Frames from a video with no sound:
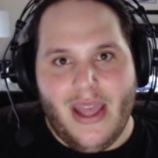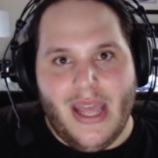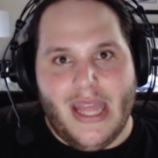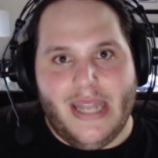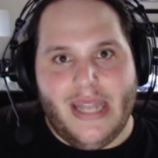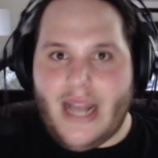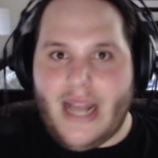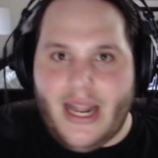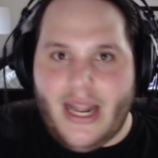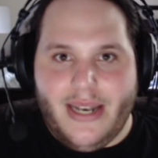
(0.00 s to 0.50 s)

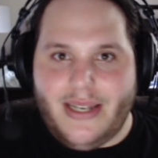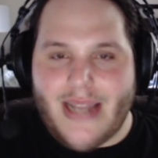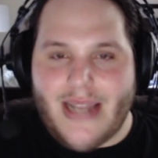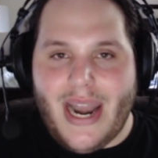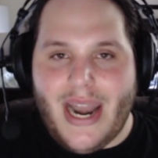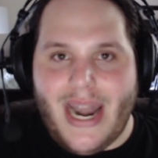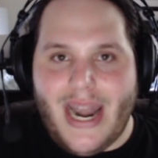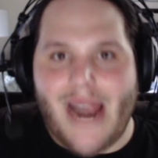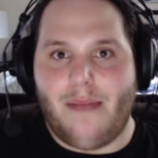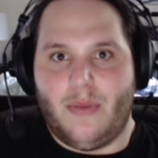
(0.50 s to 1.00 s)
Not
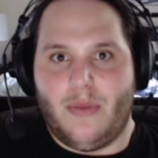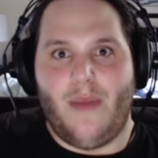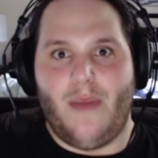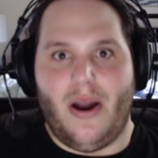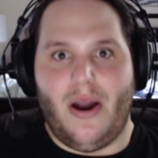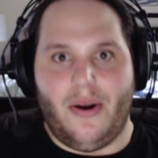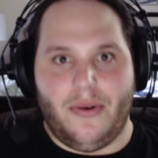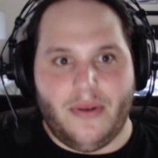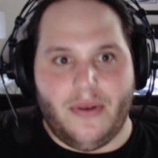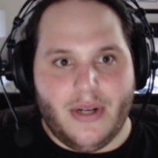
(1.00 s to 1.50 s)
an
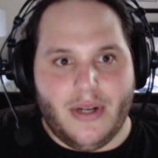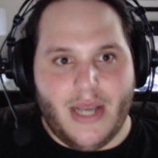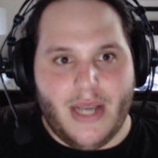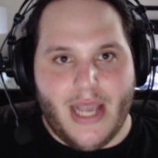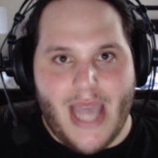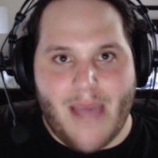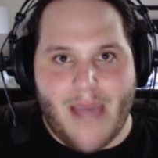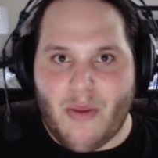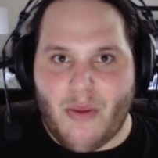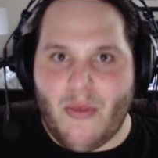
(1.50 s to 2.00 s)
MMO.
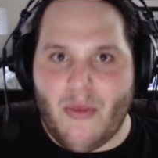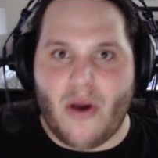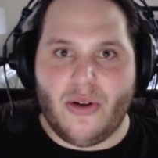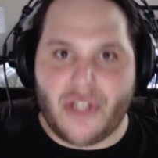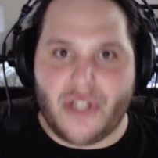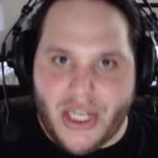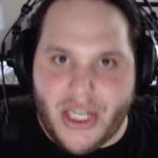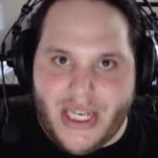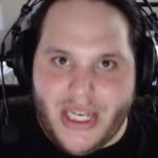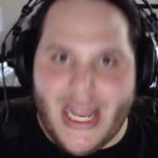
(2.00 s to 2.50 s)
MMOs
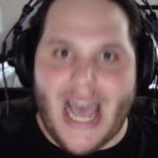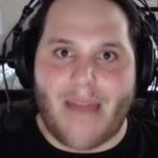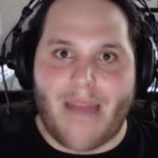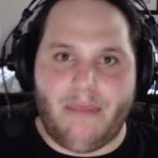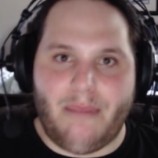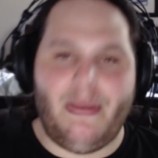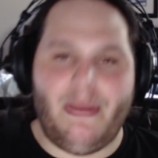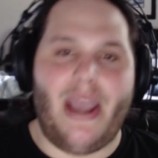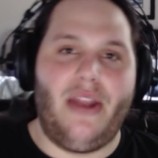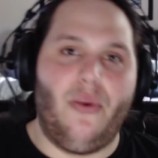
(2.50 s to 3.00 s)
should not be
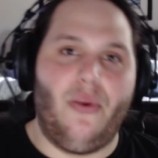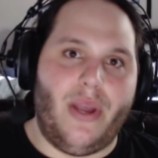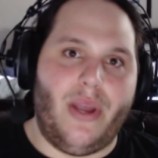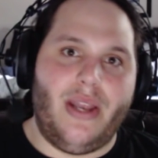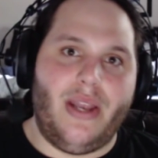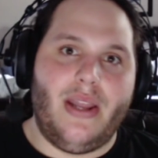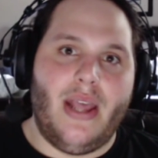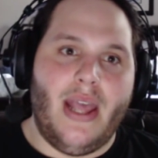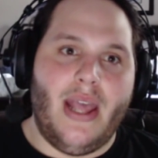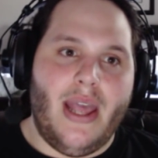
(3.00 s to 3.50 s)
pay to win.
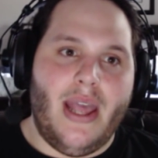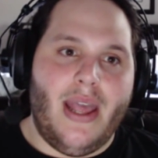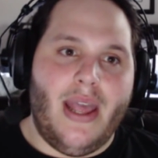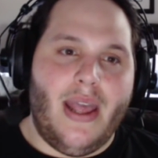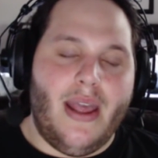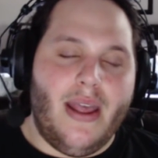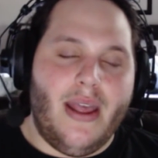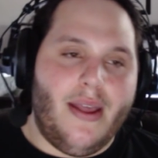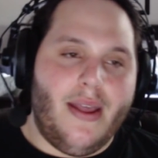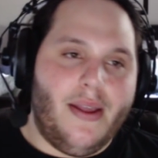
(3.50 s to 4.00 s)

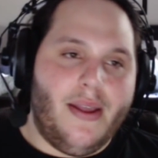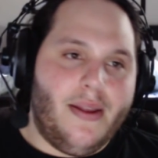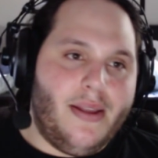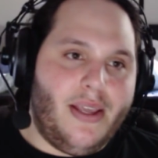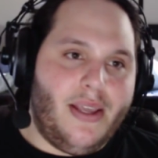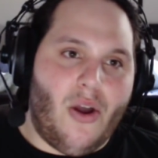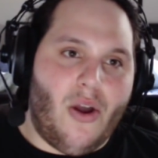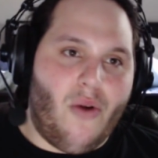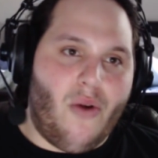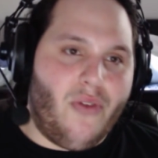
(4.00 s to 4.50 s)
You
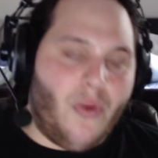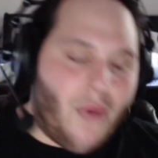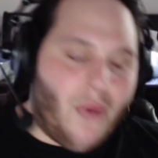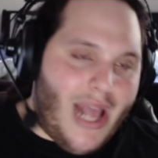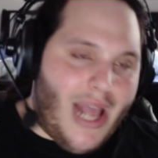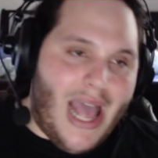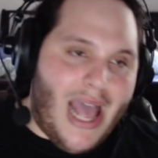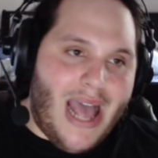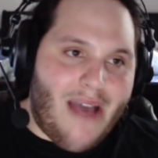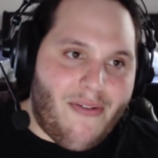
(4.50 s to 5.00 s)
know, you want to
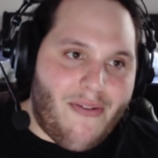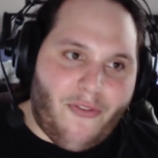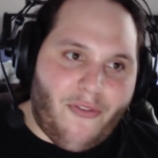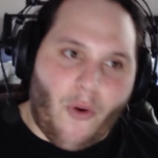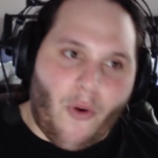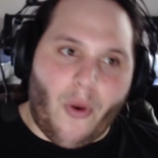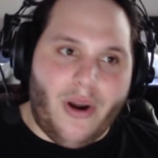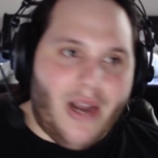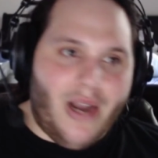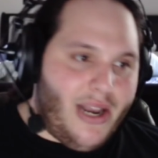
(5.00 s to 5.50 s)
have
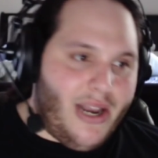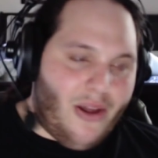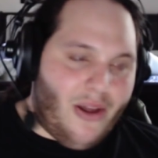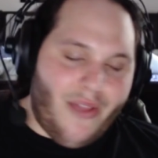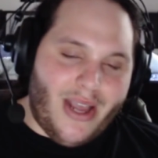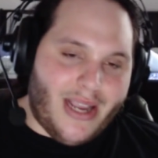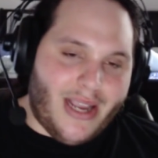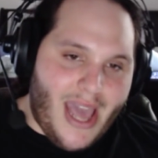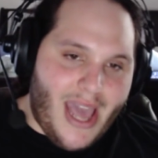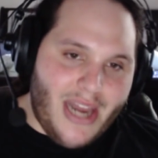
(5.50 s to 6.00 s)
Fortnite, all
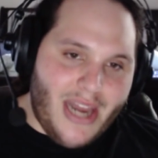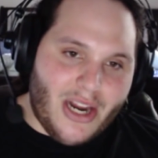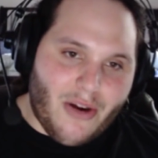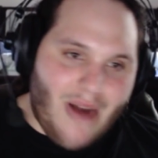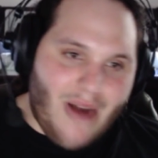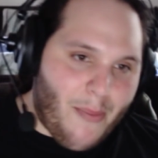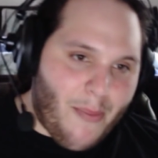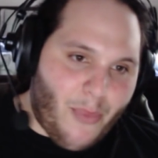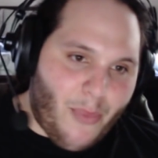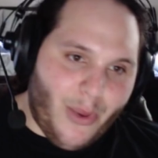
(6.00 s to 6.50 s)
that kind of
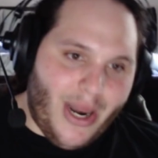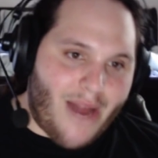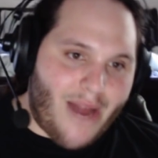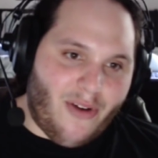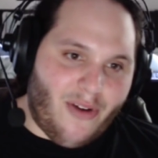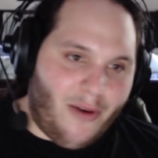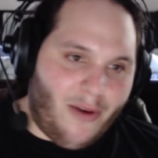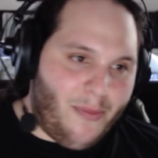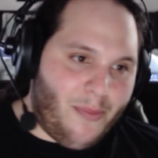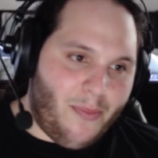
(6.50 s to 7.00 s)
crap,
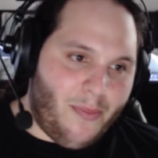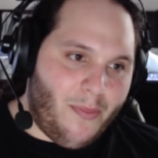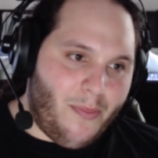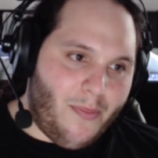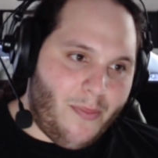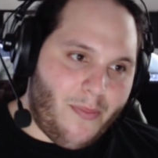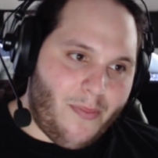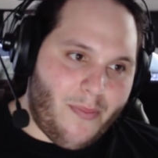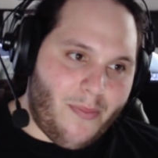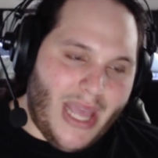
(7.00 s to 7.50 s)
whatever,
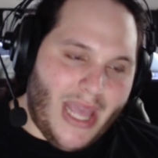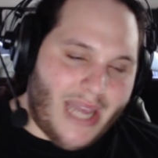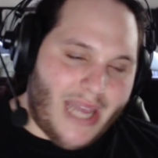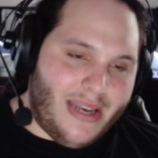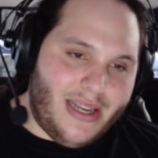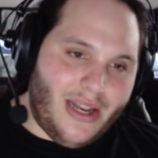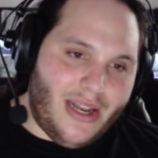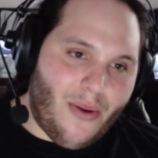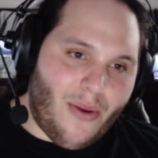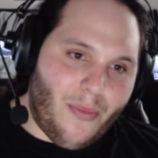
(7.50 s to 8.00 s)
man,
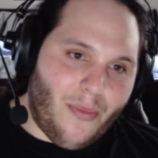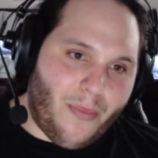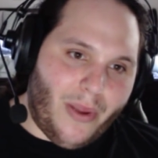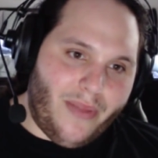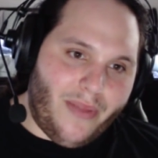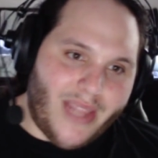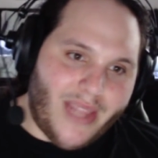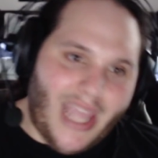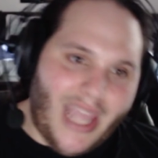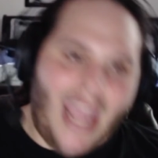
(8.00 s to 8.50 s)
you know,
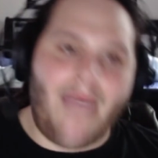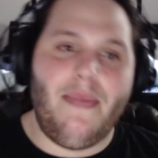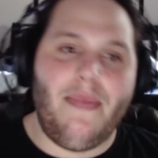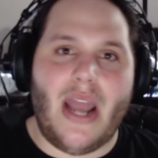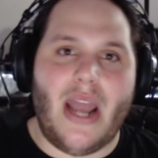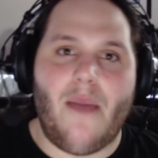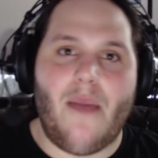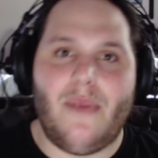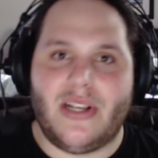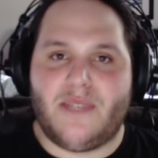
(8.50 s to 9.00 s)
but the game that
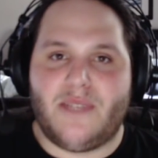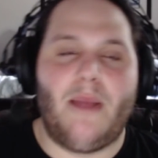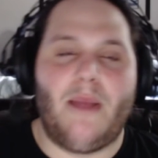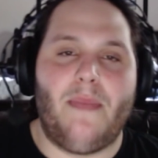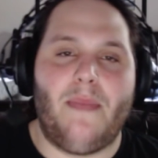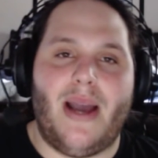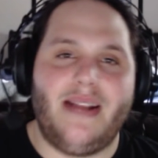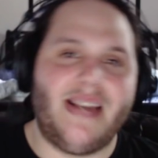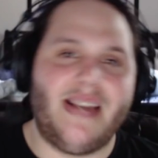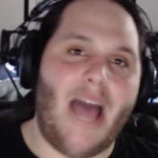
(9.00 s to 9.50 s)
I want to spend
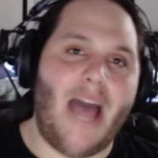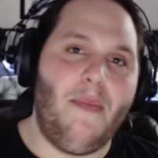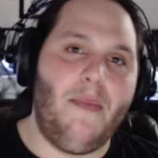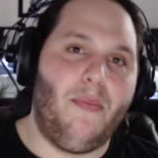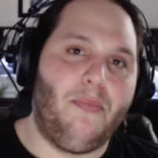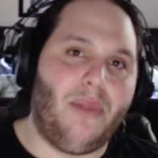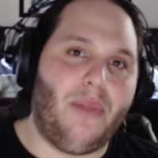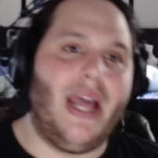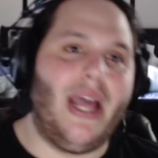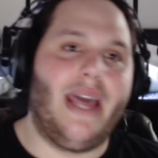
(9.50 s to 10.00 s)
my time
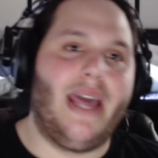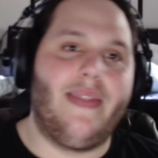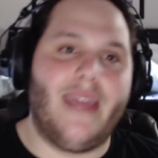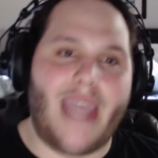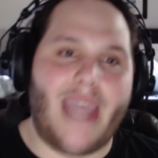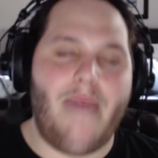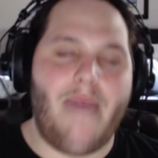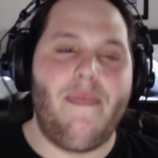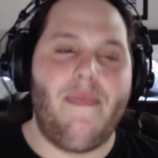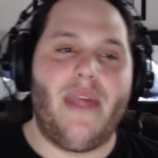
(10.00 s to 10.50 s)
playing, the
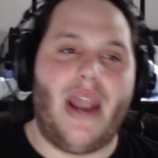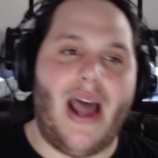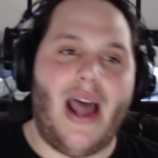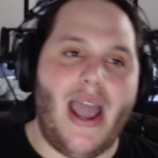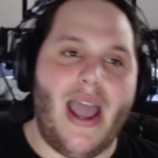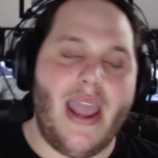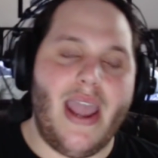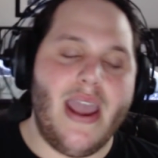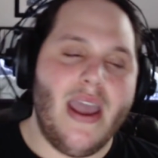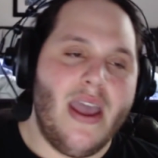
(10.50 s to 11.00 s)
game
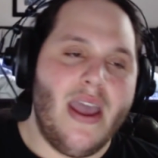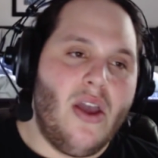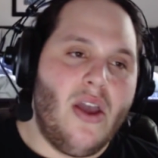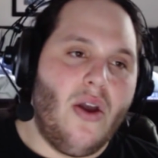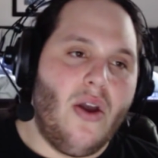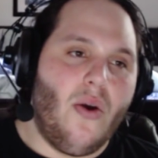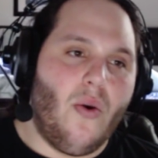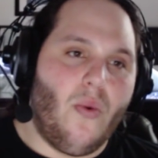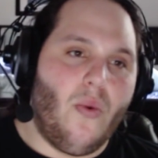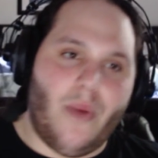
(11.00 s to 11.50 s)
that
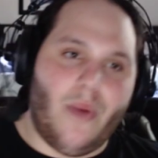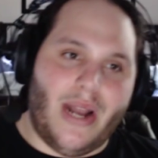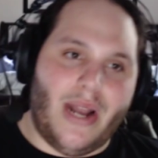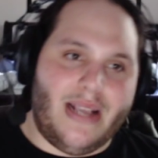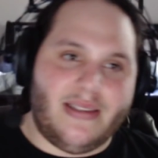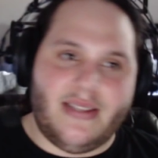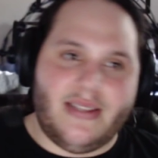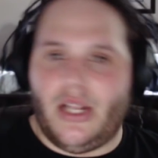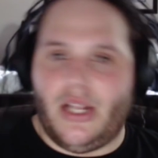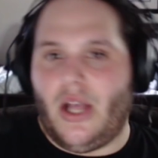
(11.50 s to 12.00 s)
when I
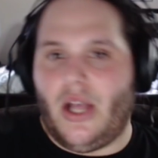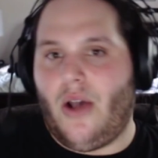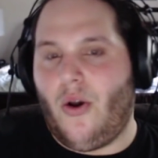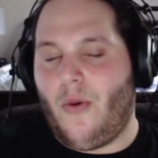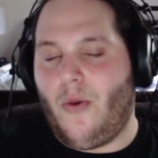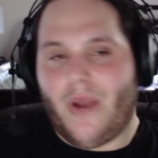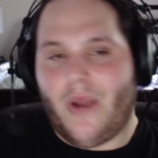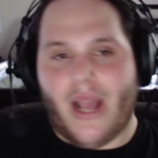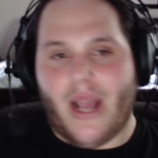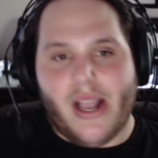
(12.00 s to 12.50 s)
sit
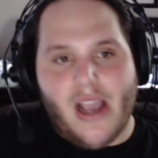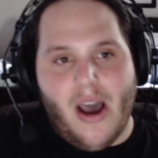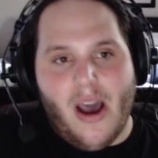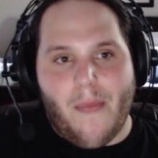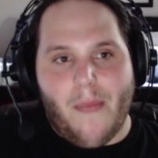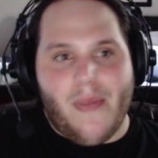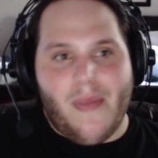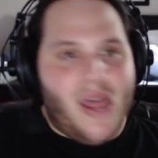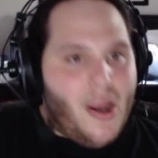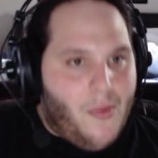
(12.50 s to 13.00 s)
home, when I
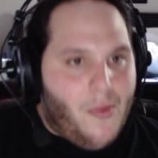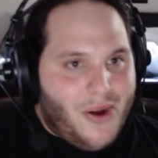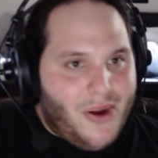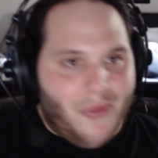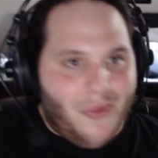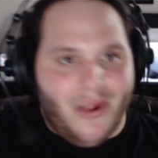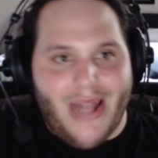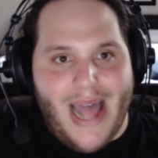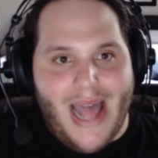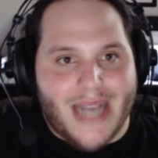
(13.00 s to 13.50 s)
come and I want to
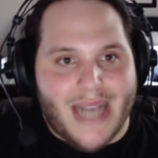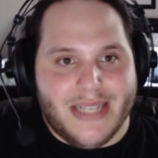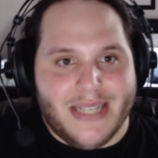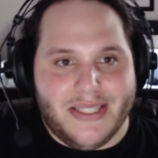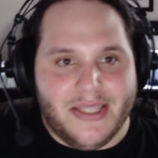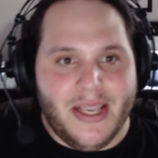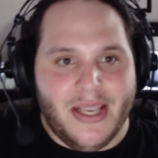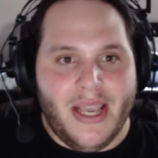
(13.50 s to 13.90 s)
relax,